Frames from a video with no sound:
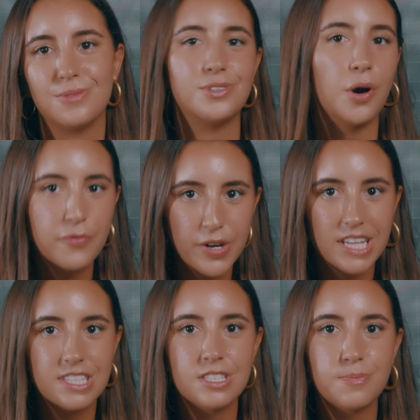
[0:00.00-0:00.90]
so don't
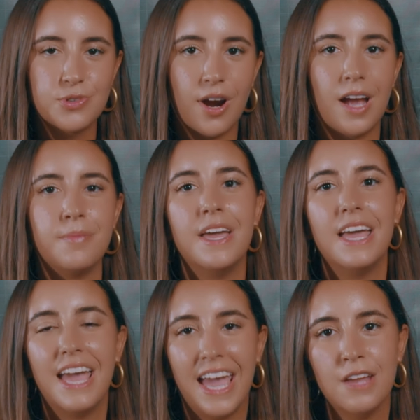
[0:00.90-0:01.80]
forget to subscribe
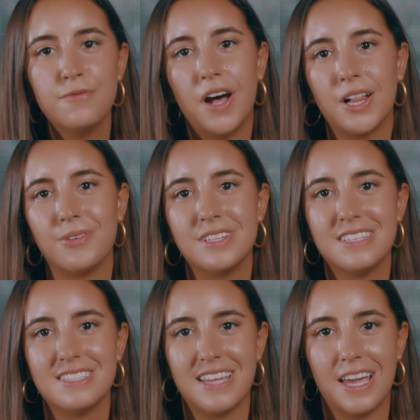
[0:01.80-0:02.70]
and follow
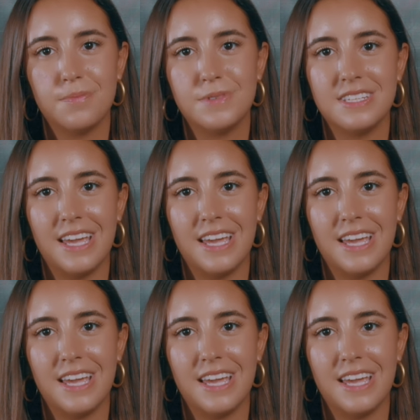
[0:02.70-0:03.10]
us to stay up to